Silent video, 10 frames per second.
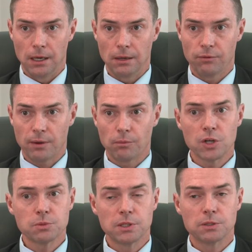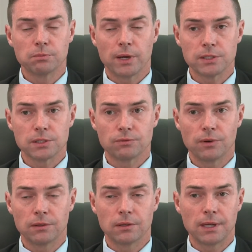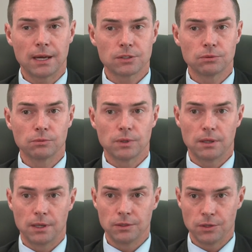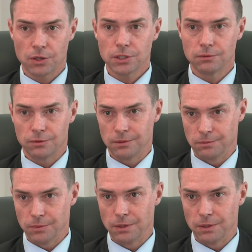In fact, most patients find that the actual induction of the